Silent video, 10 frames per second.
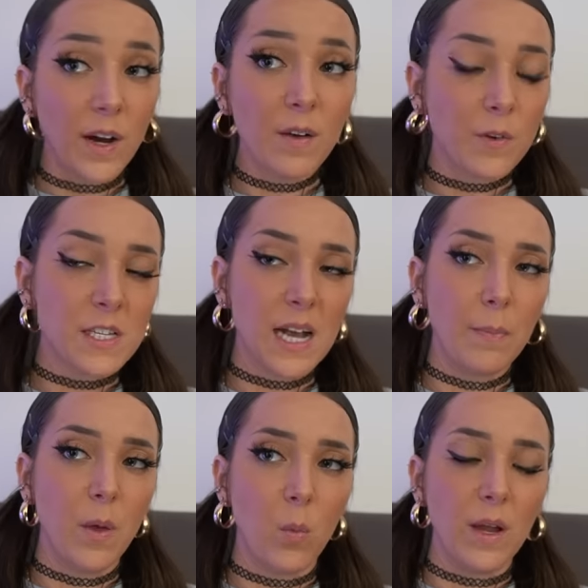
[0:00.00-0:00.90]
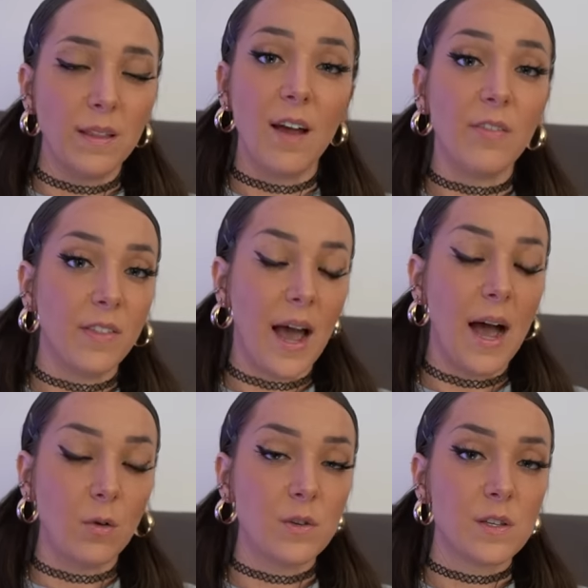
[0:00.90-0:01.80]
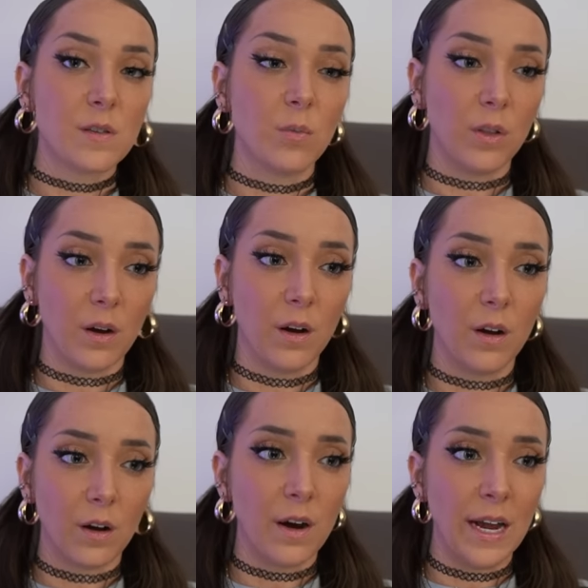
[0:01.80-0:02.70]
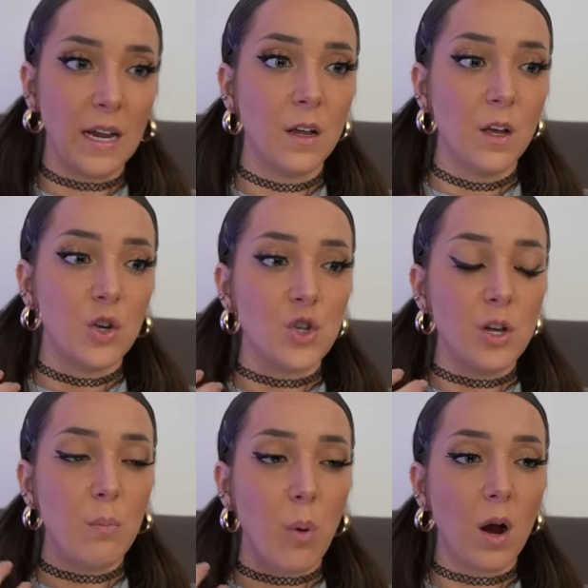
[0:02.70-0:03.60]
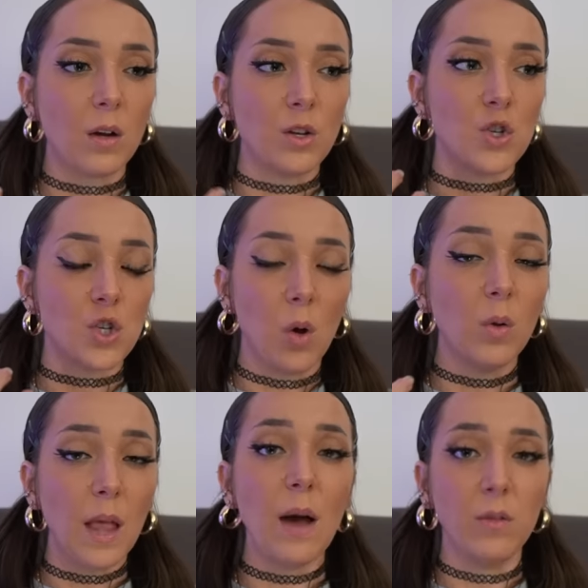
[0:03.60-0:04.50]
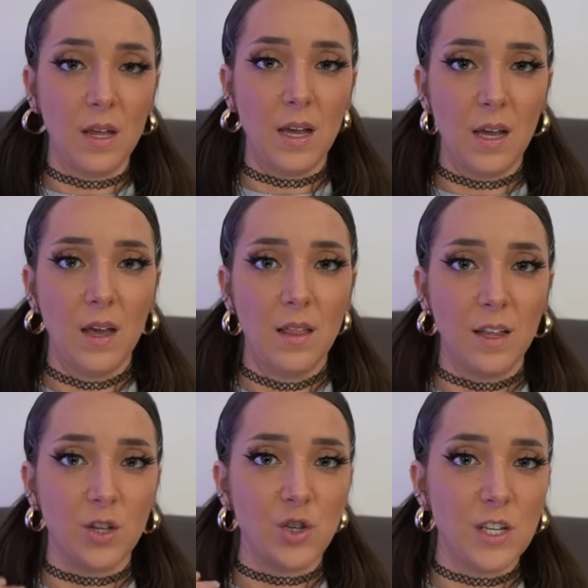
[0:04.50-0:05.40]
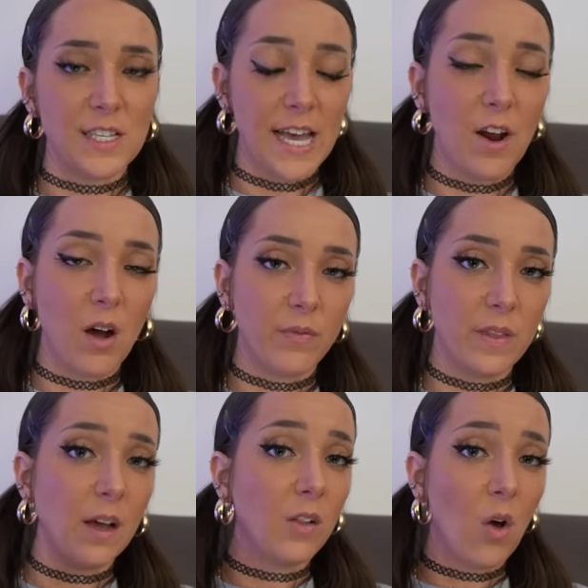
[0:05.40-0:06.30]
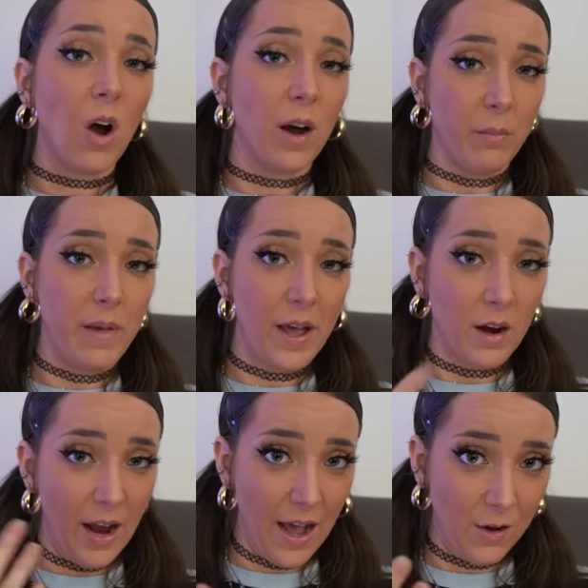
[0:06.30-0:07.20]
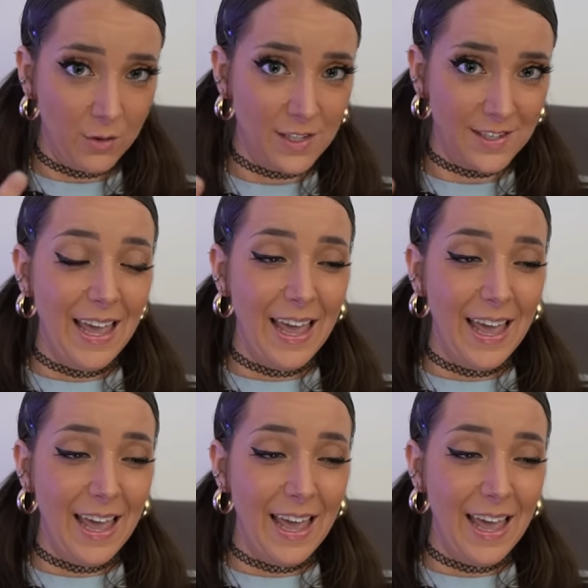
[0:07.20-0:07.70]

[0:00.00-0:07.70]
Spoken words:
very first time that we left the house with her in her crate, she barked so loudly that she set off the alarm in our house.